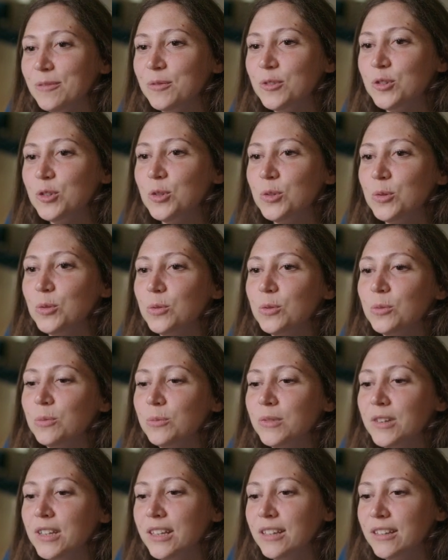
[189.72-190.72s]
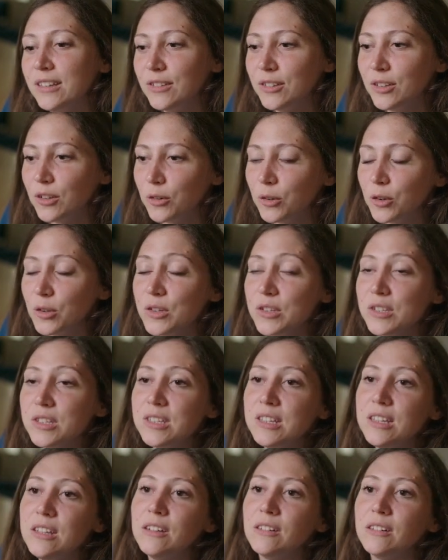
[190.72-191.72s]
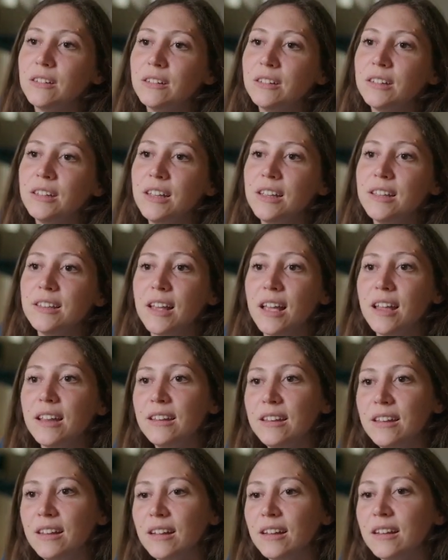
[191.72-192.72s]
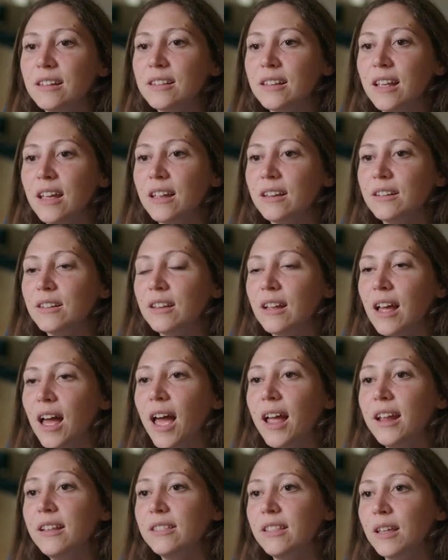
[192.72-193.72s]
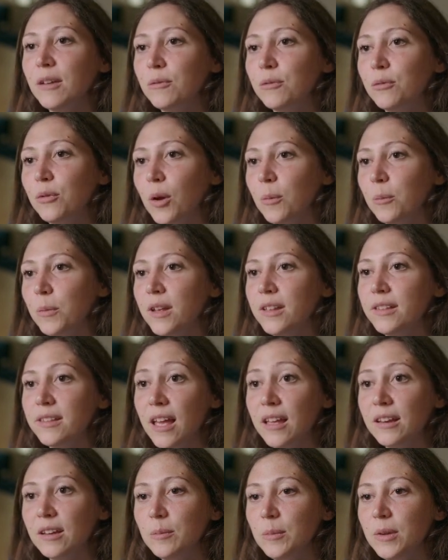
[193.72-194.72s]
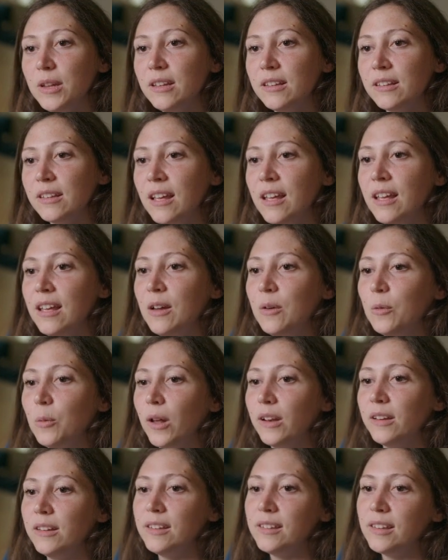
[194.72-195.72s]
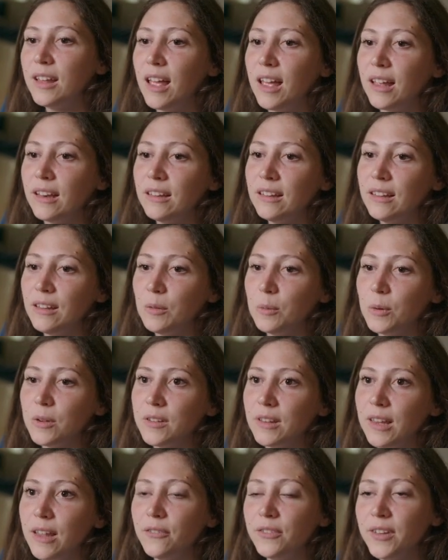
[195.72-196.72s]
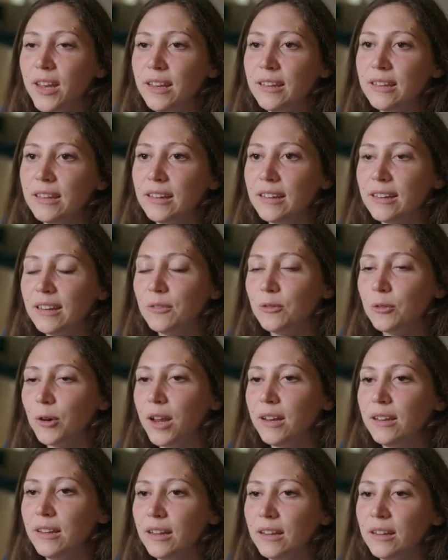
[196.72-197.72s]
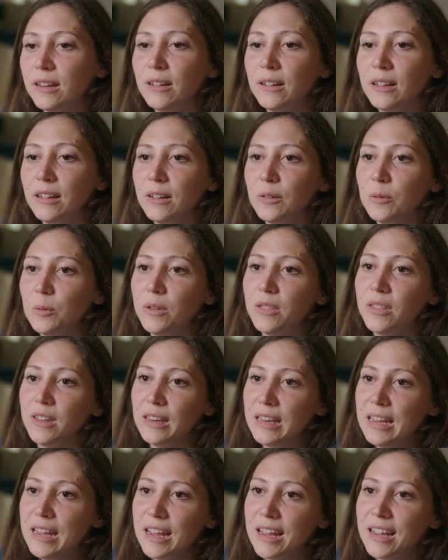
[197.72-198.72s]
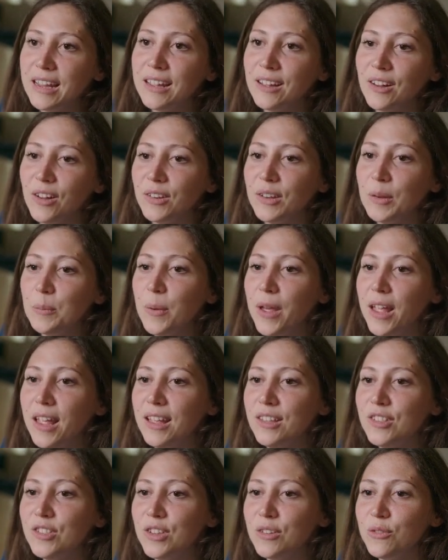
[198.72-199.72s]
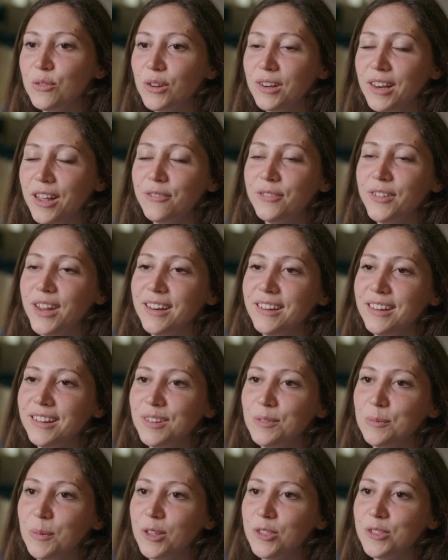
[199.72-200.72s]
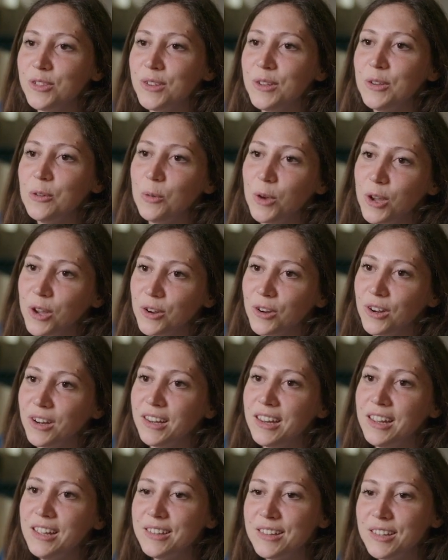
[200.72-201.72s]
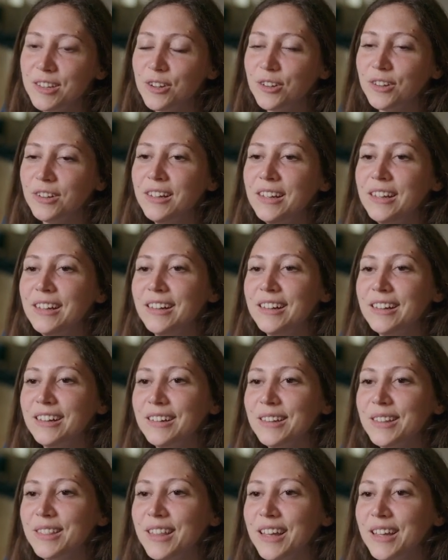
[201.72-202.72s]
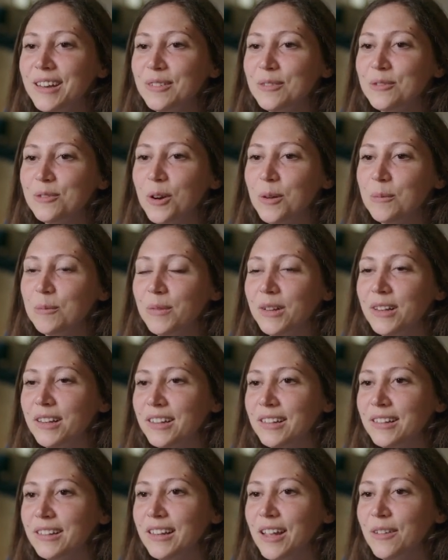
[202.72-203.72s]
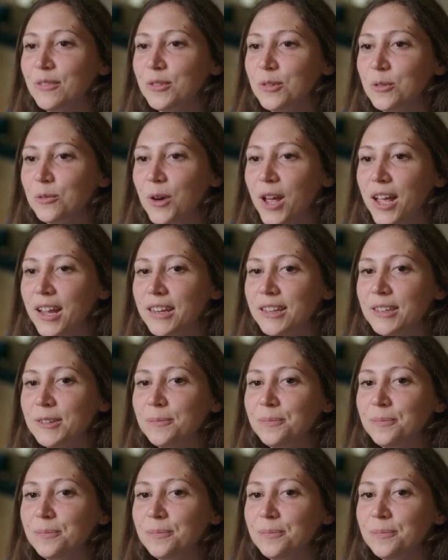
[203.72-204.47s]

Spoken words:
to sort of conceal his ideas and hide them from his enemies. Well, instead, he was left-handed, writing with the ink on the page. If you're left-handed, it's much quicker and easier than from left to right.